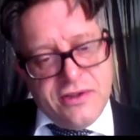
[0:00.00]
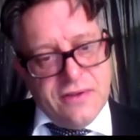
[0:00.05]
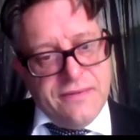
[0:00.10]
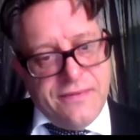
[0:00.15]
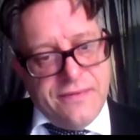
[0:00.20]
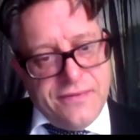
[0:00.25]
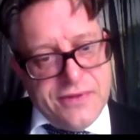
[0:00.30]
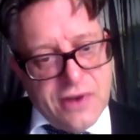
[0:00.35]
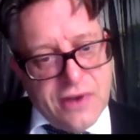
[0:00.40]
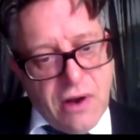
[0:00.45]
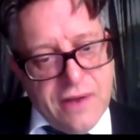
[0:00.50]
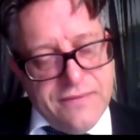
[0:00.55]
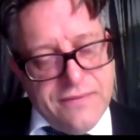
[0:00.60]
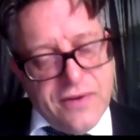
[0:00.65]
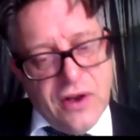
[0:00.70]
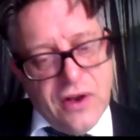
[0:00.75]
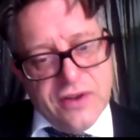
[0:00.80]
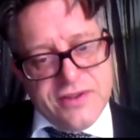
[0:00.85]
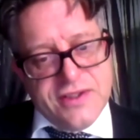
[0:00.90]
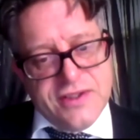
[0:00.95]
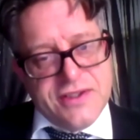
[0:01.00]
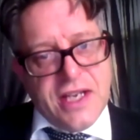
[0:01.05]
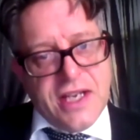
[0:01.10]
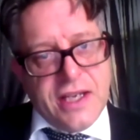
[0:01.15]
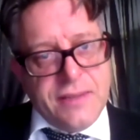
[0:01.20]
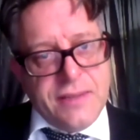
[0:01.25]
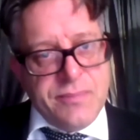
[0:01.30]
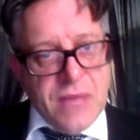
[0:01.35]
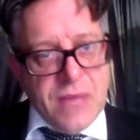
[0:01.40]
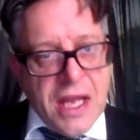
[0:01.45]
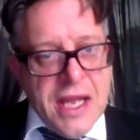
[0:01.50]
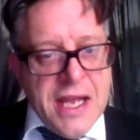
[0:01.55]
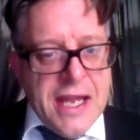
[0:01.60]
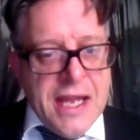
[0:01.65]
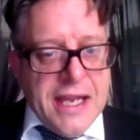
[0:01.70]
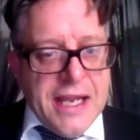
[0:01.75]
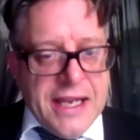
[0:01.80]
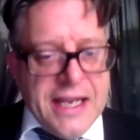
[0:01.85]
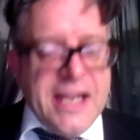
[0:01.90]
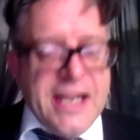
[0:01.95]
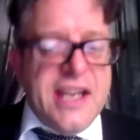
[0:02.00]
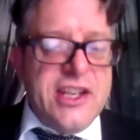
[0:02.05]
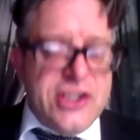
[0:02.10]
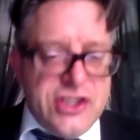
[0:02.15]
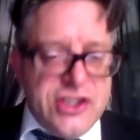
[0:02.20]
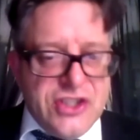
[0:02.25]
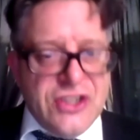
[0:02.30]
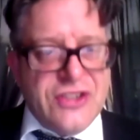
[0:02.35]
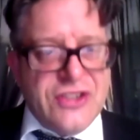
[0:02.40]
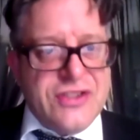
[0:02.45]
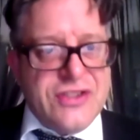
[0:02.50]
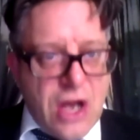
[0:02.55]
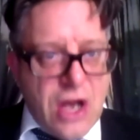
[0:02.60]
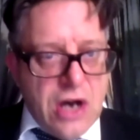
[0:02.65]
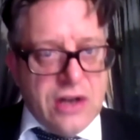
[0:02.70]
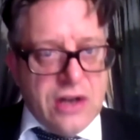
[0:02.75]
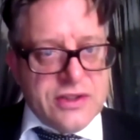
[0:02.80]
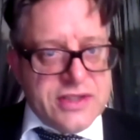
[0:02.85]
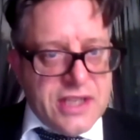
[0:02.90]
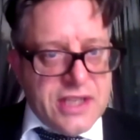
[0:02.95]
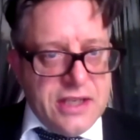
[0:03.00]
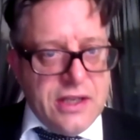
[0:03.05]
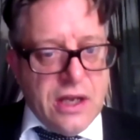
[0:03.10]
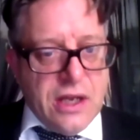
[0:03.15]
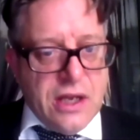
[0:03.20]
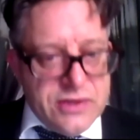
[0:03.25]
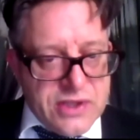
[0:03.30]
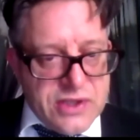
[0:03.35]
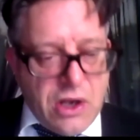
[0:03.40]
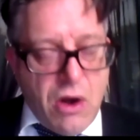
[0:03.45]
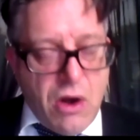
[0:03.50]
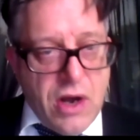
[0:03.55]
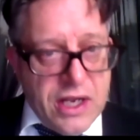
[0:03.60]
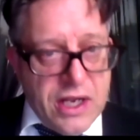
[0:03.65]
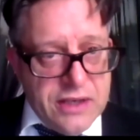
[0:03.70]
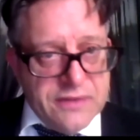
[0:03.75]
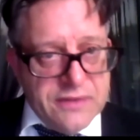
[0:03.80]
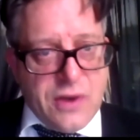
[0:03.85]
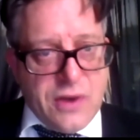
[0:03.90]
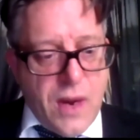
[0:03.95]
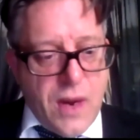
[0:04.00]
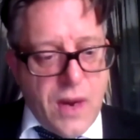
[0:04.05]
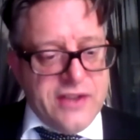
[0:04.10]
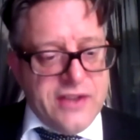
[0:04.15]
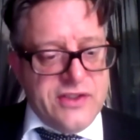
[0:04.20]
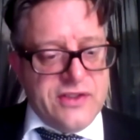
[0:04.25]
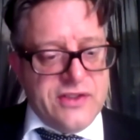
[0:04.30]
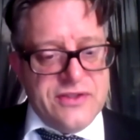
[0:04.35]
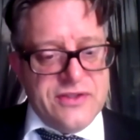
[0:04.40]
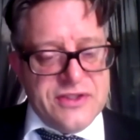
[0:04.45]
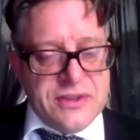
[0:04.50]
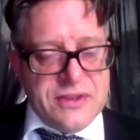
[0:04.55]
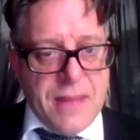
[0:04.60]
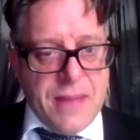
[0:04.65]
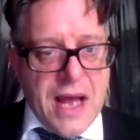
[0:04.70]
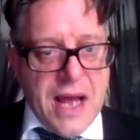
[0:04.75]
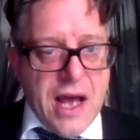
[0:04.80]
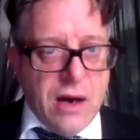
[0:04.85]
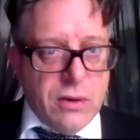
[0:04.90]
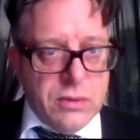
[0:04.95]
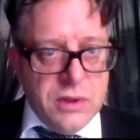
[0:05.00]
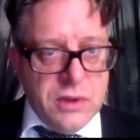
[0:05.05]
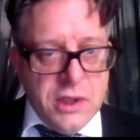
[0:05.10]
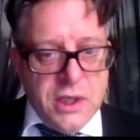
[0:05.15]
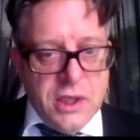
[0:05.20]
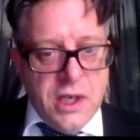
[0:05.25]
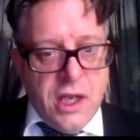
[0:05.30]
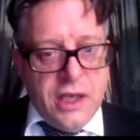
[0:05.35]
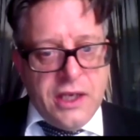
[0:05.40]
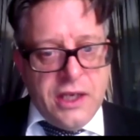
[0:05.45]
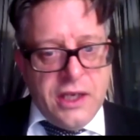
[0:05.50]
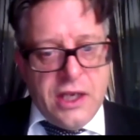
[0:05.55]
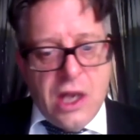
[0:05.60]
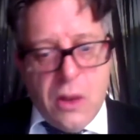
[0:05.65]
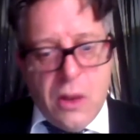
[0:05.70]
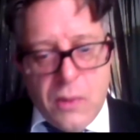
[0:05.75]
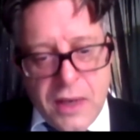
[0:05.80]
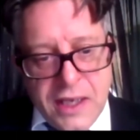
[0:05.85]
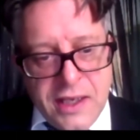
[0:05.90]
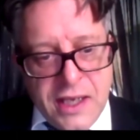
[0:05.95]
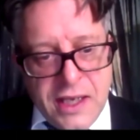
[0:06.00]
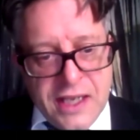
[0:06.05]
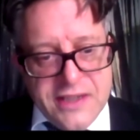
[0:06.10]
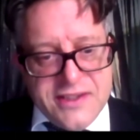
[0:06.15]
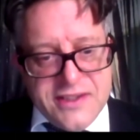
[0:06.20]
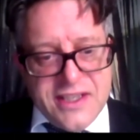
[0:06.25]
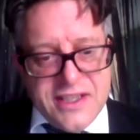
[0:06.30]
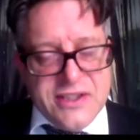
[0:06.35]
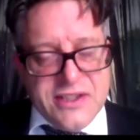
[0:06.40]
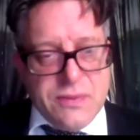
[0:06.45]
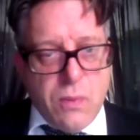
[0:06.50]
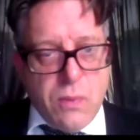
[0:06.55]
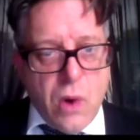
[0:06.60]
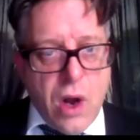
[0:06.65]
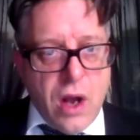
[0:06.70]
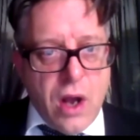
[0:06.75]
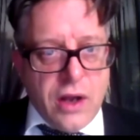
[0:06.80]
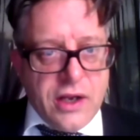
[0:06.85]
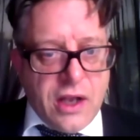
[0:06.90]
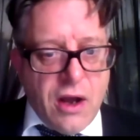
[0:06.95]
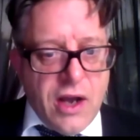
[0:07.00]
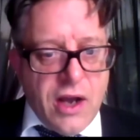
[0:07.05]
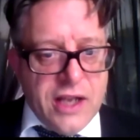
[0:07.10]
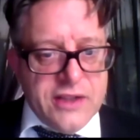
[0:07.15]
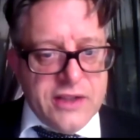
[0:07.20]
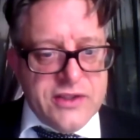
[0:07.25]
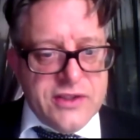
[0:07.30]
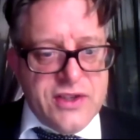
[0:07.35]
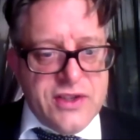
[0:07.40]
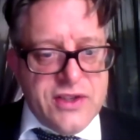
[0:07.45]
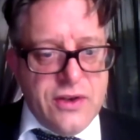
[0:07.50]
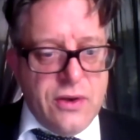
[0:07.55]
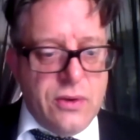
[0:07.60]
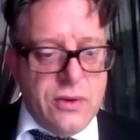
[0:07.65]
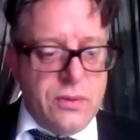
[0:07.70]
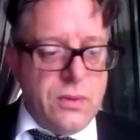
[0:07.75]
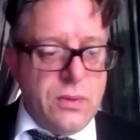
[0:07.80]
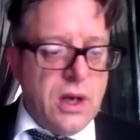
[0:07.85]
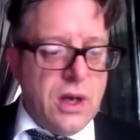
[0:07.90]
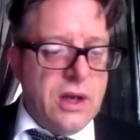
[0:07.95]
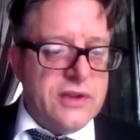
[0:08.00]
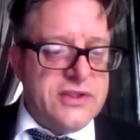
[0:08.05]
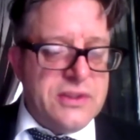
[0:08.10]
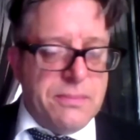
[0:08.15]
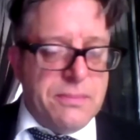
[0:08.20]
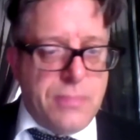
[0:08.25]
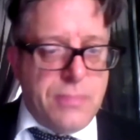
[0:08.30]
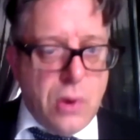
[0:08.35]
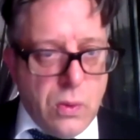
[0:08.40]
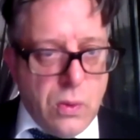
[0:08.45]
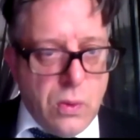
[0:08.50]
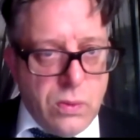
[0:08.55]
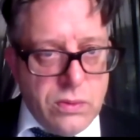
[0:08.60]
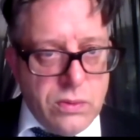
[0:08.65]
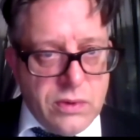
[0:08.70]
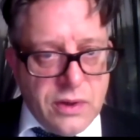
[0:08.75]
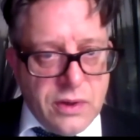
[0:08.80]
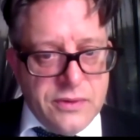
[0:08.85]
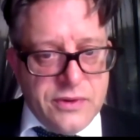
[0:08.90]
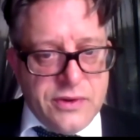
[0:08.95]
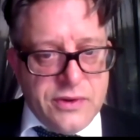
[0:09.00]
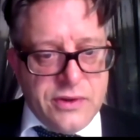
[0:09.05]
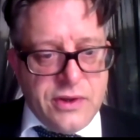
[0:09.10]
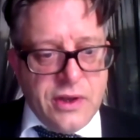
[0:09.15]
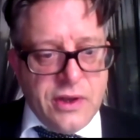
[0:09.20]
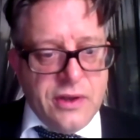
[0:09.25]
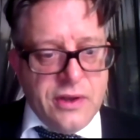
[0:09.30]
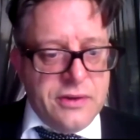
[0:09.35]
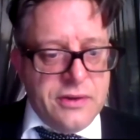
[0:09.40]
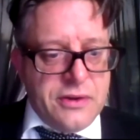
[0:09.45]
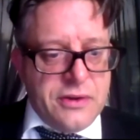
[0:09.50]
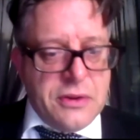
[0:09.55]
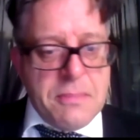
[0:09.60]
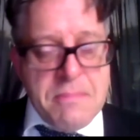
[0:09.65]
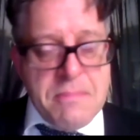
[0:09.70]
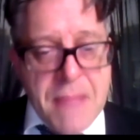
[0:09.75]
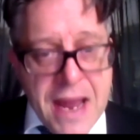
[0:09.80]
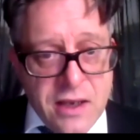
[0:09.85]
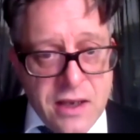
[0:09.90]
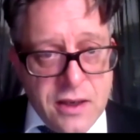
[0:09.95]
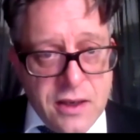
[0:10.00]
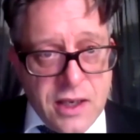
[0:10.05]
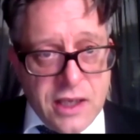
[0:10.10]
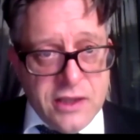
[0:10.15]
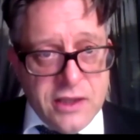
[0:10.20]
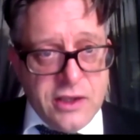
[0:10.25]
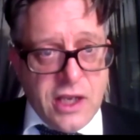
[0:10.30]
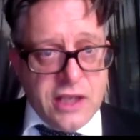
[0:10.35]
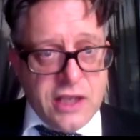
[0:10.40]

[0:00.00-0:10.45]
diversity, it is just asking those kind of questions about, you know, is this work going to support the men in